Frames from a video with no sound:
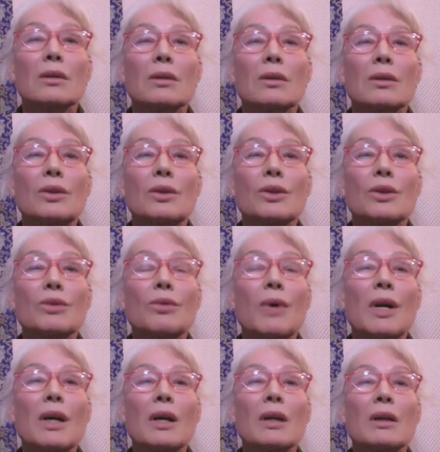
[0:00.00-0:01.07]
Just
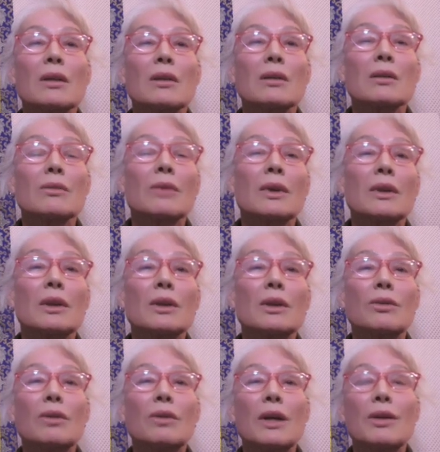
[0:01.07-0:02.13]
wanted
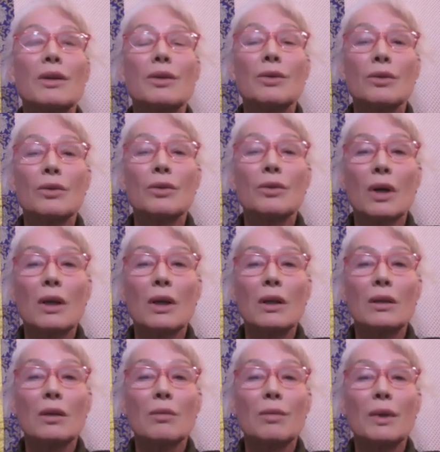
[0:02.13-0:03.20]
to let you a
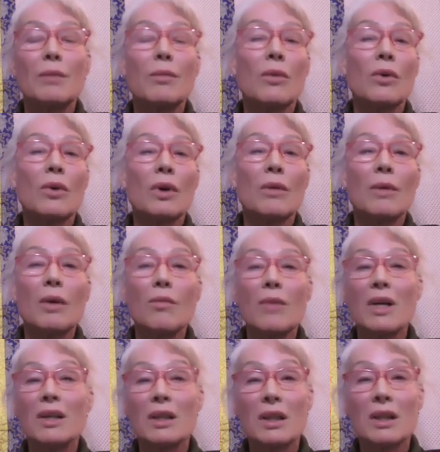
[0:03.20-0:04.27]
little bit more about
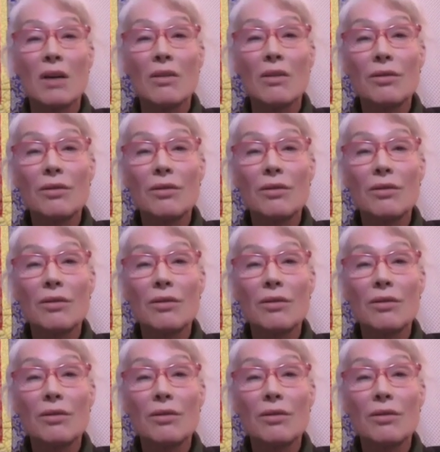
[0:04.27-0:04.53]
myself.